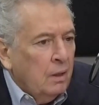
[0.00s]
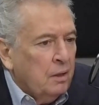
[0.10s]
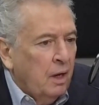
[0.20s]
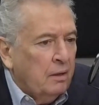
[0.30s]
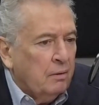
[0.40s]

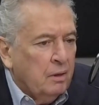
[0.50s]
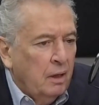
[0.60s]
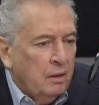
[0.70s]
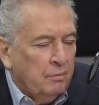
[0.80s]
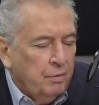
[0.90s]
kind
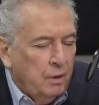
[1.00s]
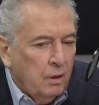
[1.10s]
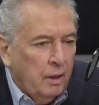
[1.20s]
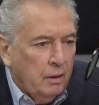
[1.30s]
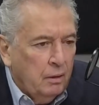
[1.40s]
kind of uh,
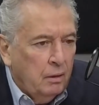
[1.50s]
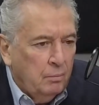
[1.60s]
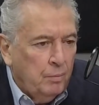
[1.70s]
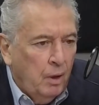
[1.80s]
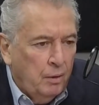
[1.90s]
like uh,
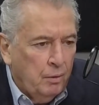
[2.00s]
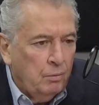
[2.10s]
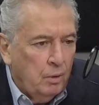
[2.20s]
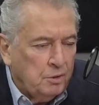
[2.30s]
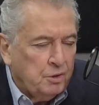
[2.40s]

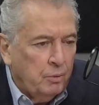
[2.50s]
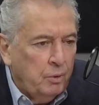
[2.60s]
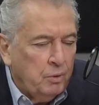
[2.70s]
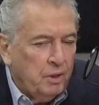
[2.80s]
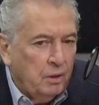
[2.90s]
other uh,
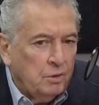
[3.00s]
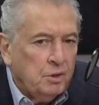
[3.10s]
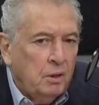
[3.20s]
serial killers.